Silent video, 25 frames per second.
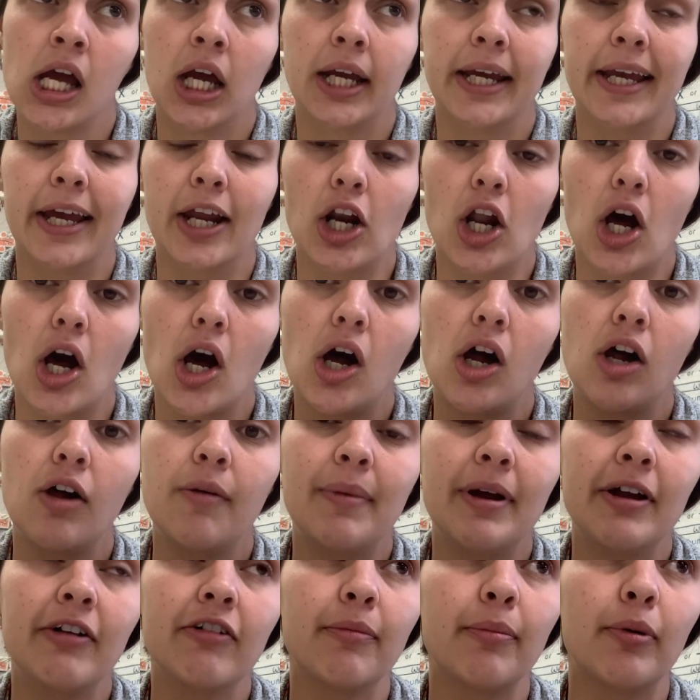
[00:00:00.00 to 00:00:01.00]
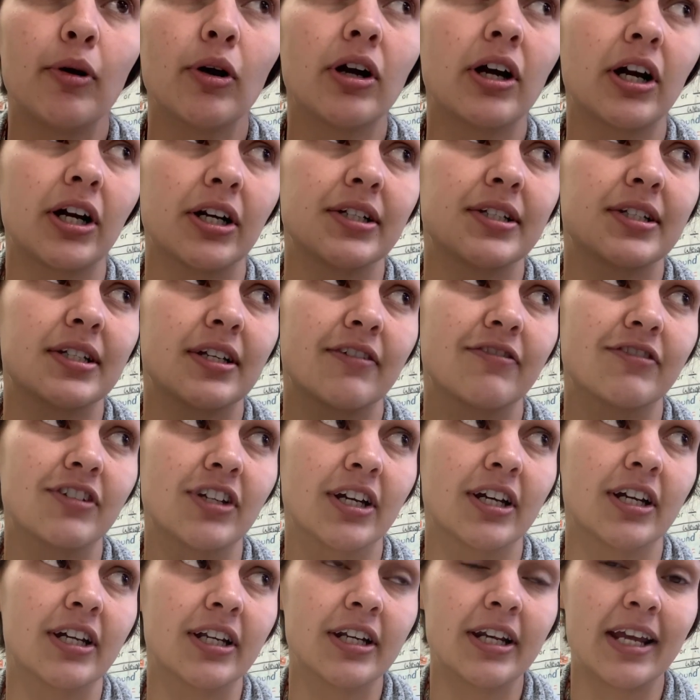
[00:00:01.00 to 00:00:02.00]
get all my report card stuff
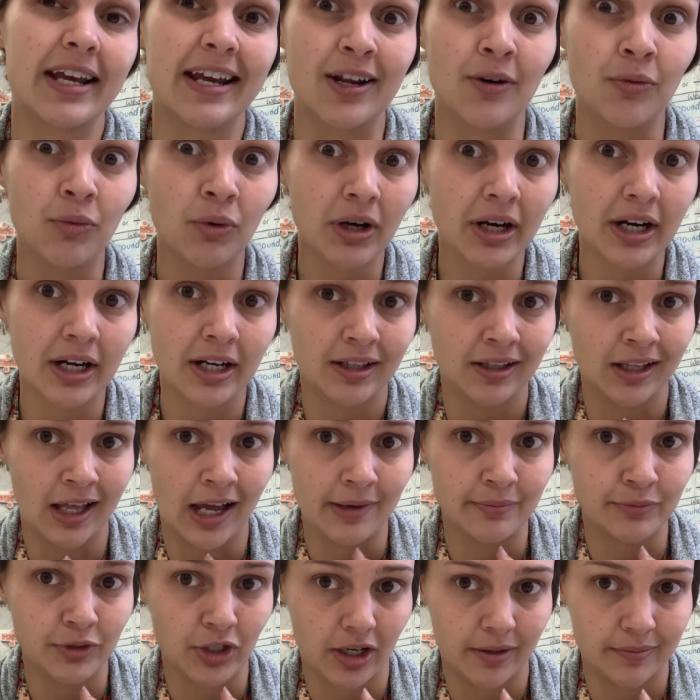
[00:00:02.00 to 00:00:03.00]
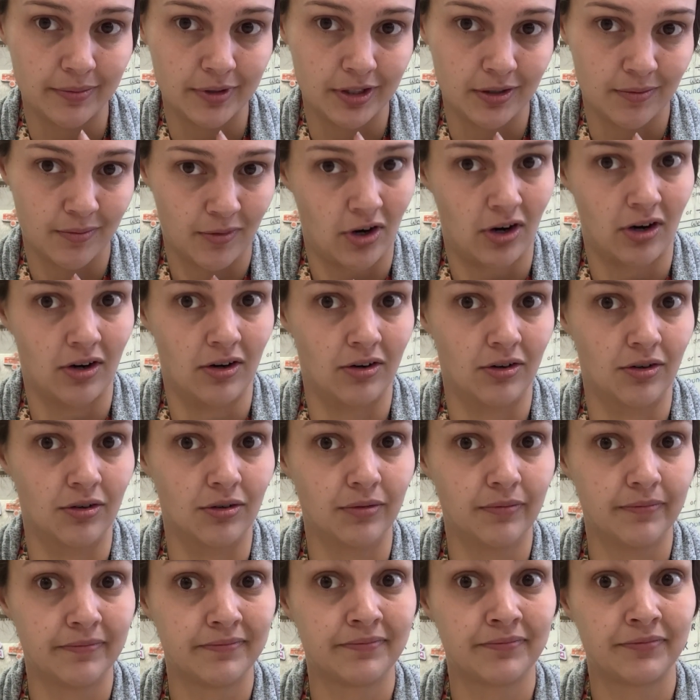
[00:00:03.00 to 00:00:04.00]
done, and we're getting laptops tomorrow.